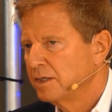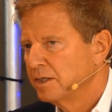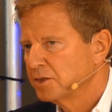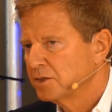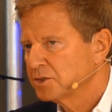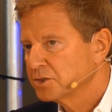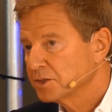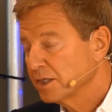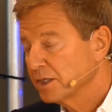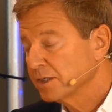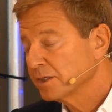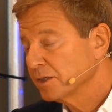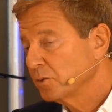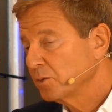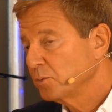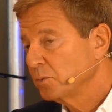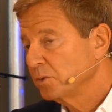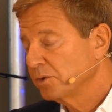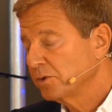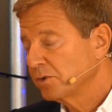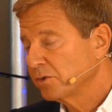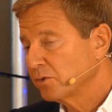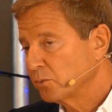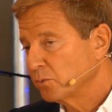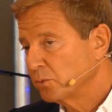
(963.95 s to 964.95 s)
starting
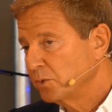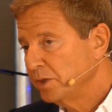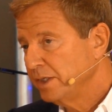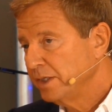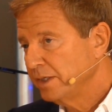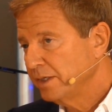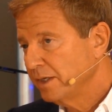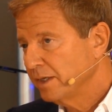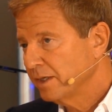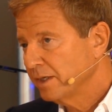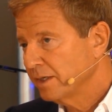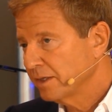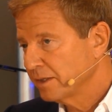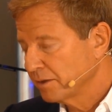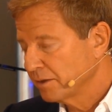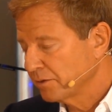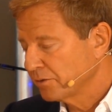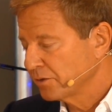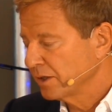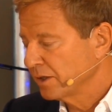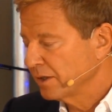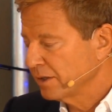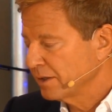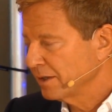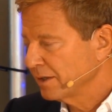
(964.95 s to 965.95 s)
with reading and
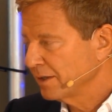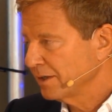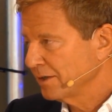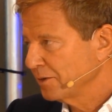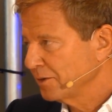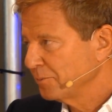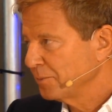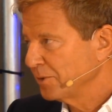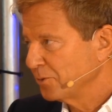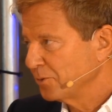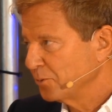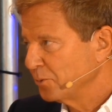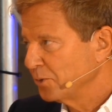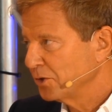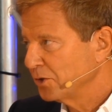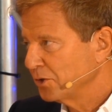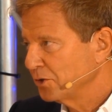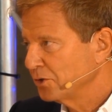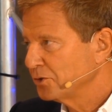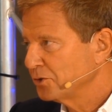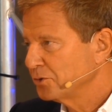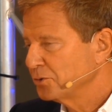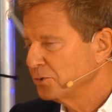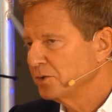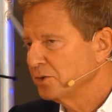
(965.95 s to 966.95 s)
thinking about what
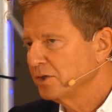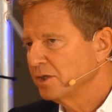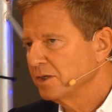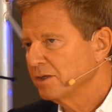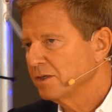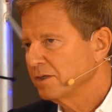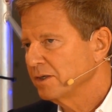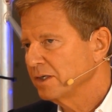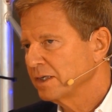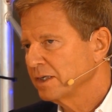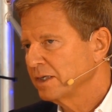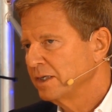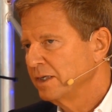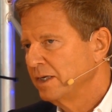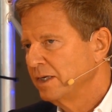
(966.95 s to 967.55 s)
you're doing,